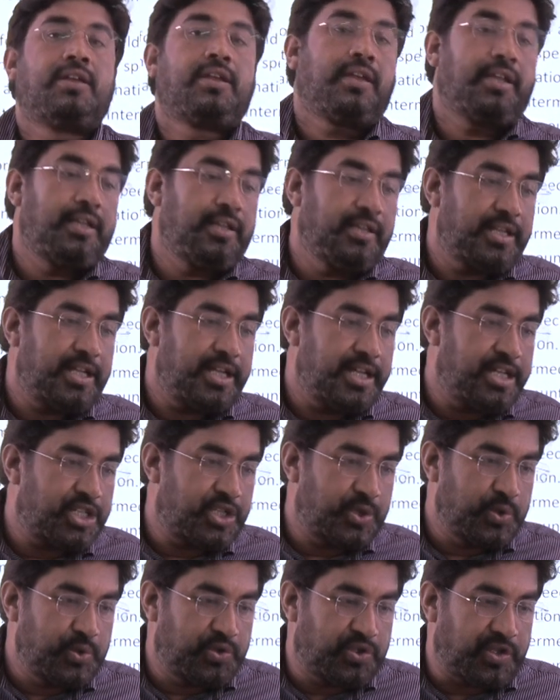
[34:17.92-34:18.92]
in the
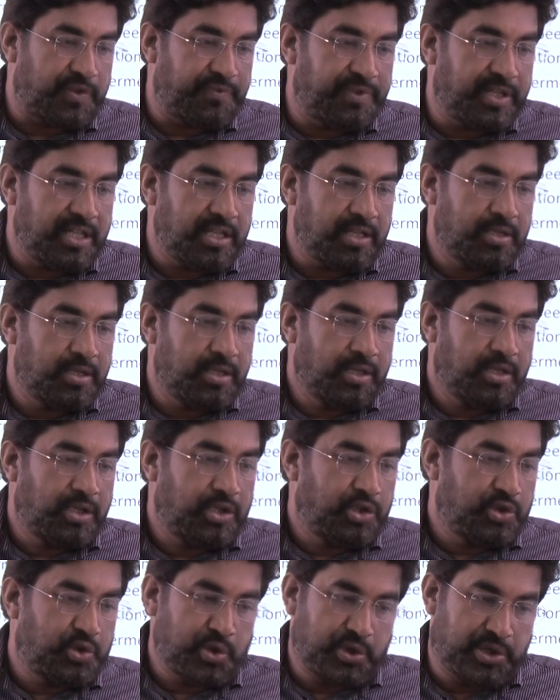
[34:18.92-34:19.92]
issues of the
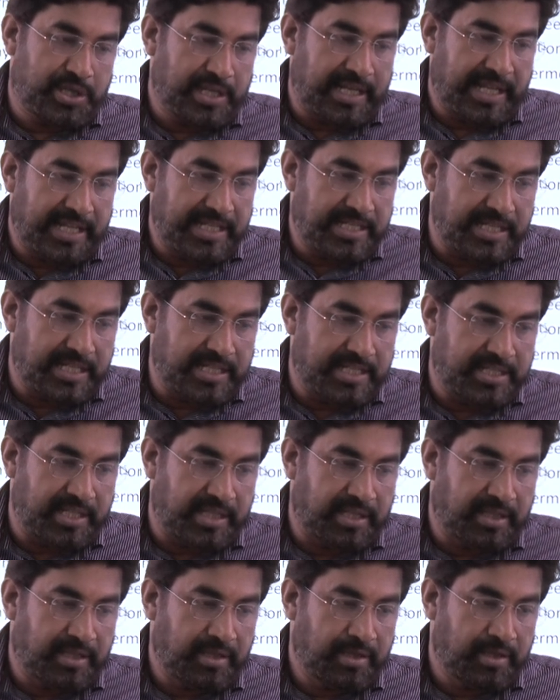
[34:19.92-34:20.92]

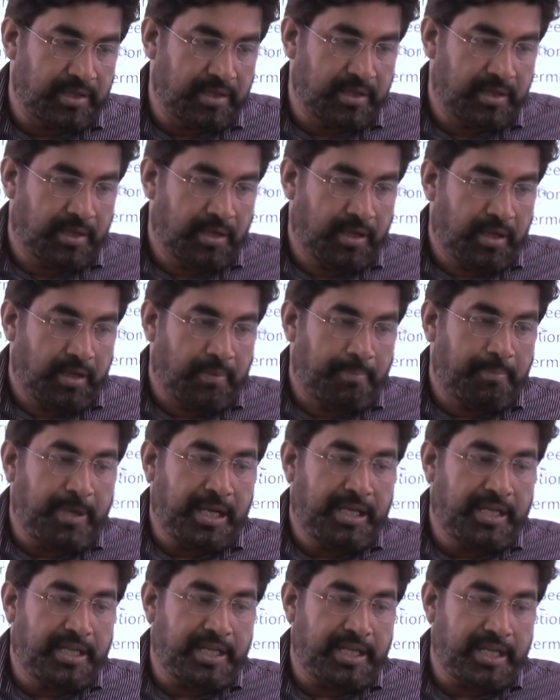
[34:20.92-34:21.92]
socialization.
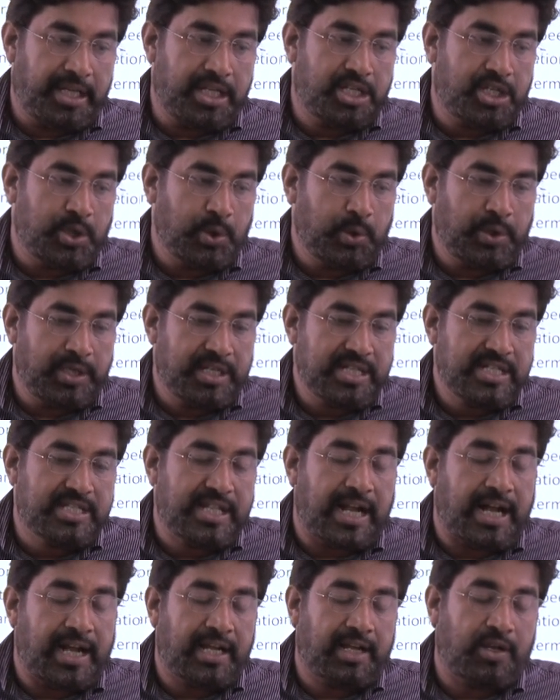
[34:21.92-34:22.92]
But the issue is
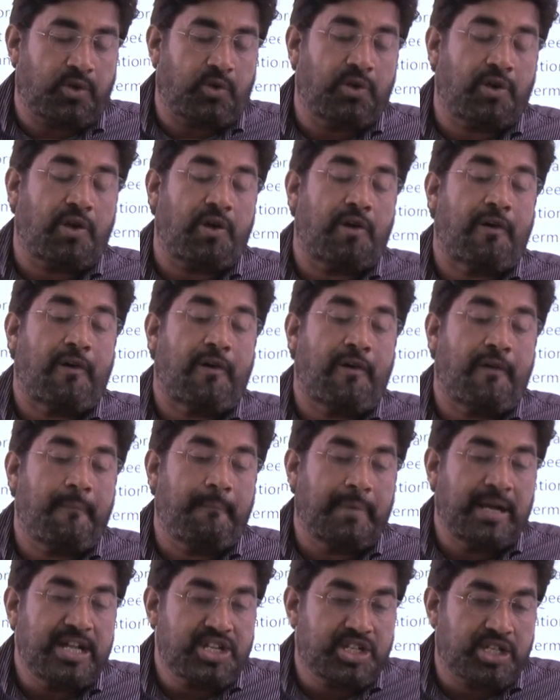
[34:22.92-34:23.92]
that on how
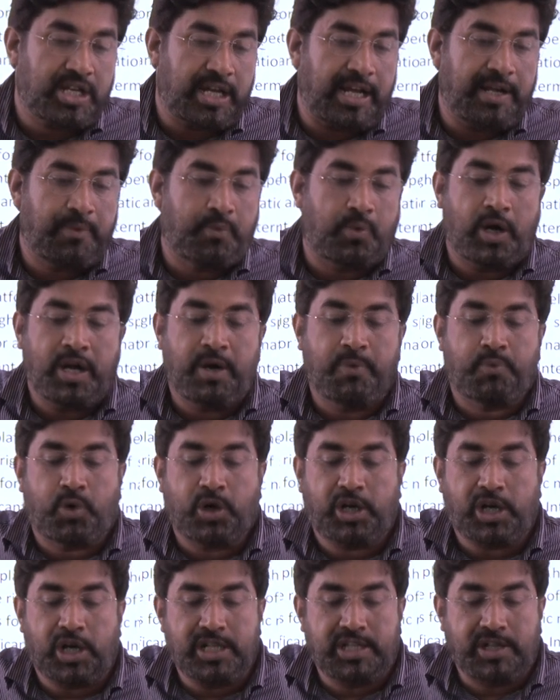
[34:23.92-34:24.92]
much and
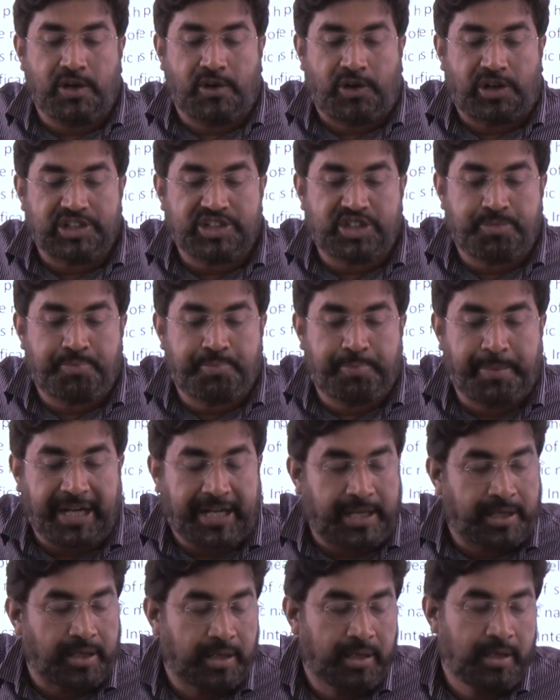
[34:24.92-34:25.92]
what are the
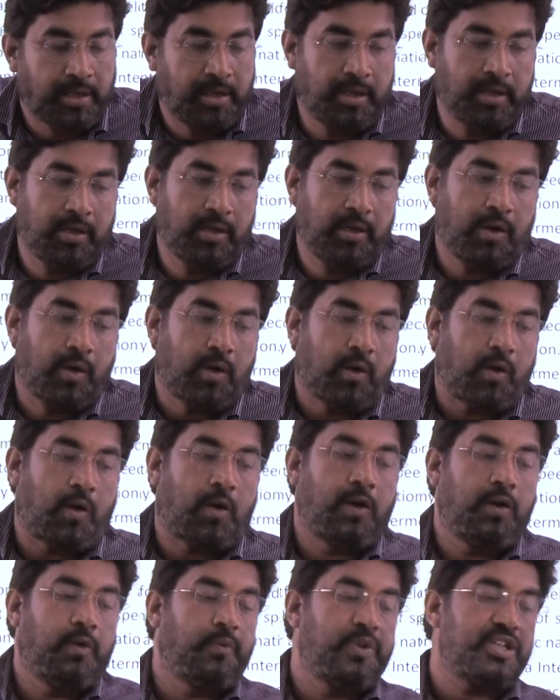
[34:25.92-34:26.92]
aspects
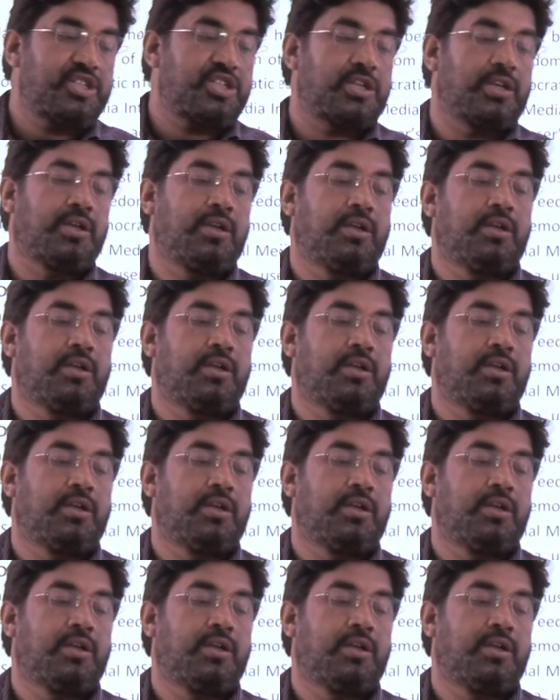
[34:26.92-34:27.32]
on which